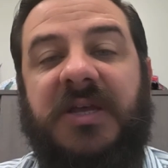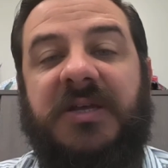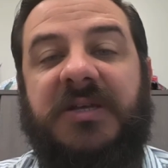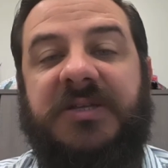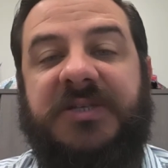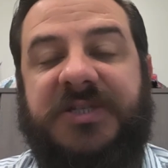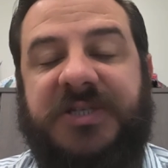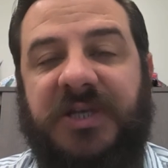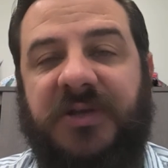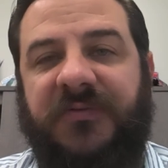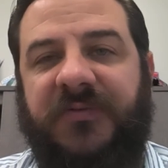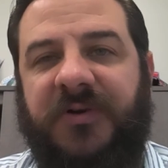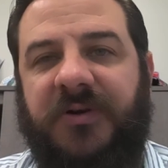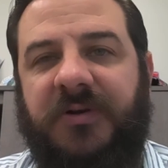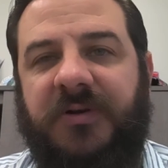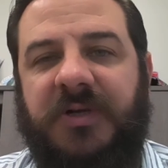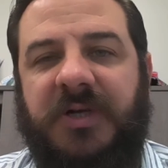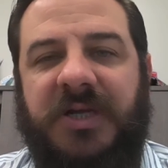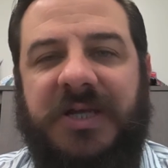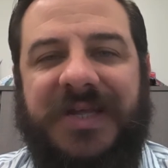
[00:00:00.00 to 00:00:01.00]

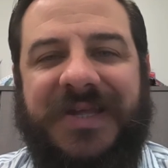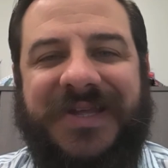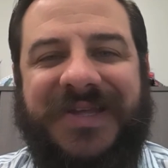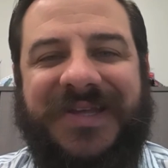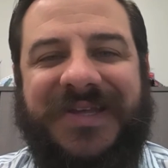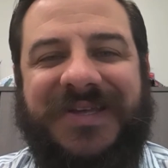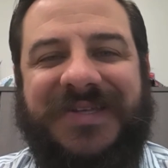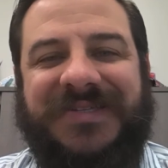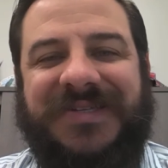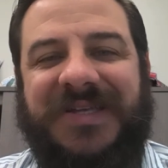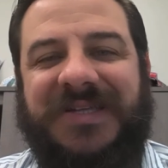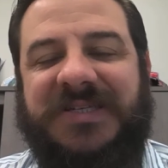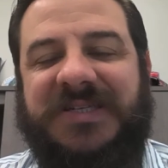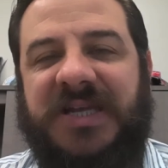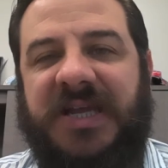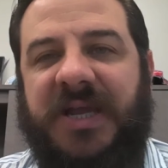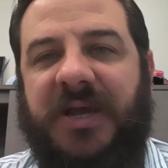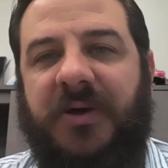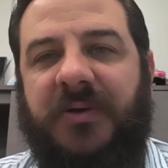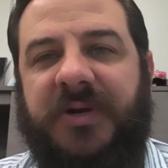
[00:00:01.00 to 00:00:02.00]
Silver is
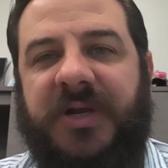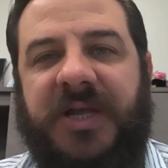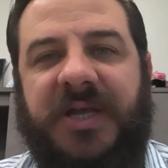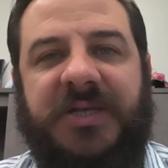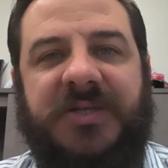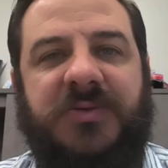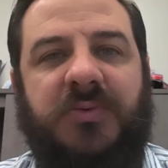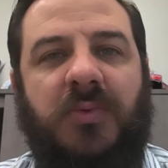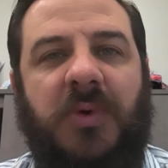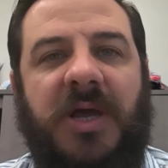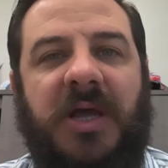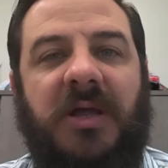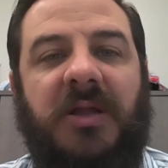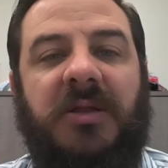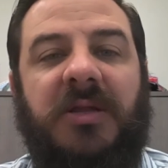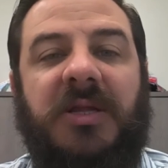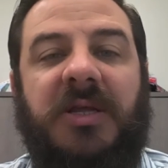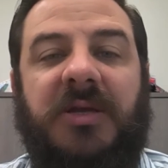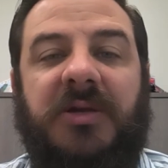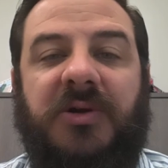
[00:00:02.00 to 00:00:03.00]
down as
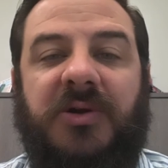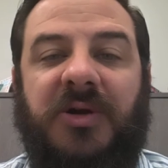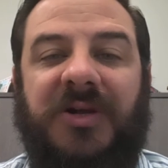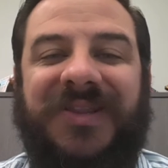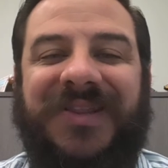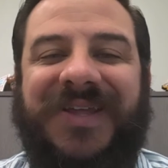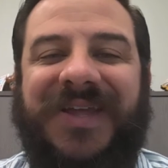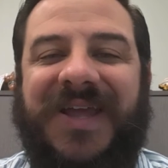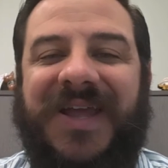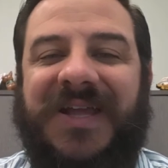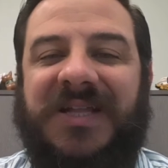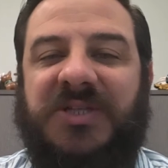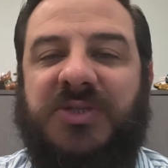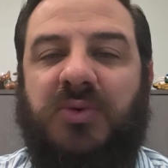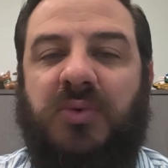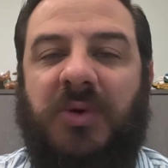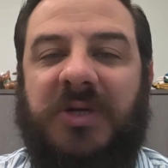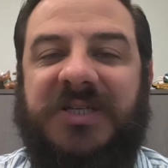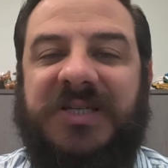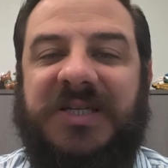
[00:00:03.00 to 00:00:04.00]
well, currently at
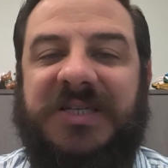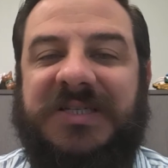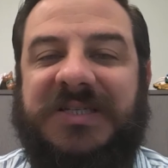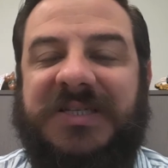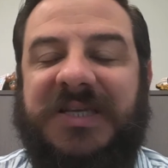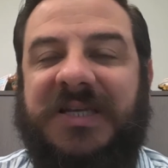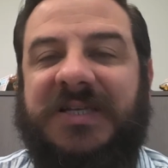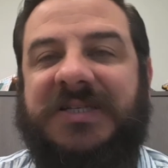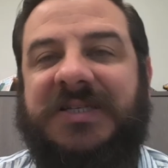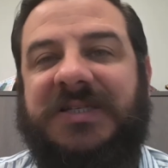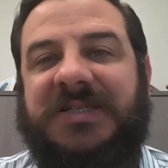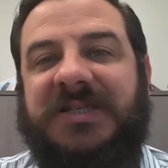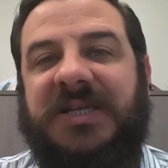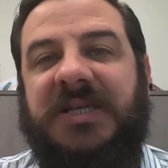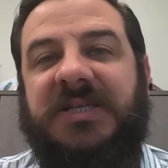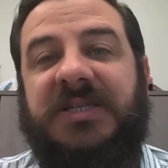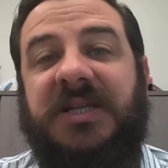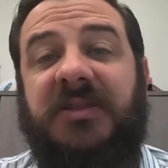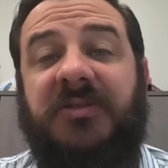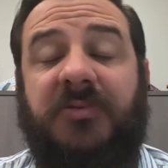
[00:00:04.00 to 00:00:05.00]

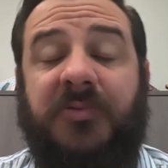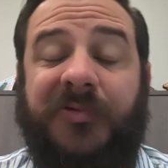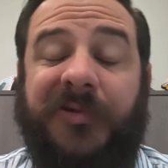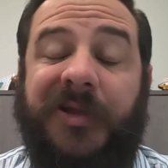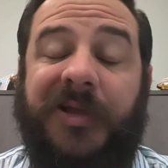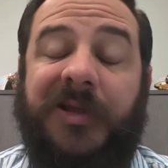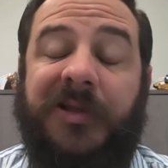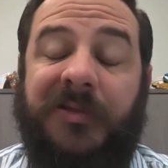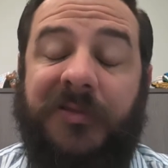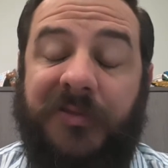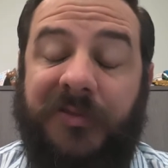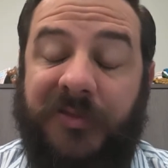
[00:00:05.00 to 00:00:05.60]
26.63.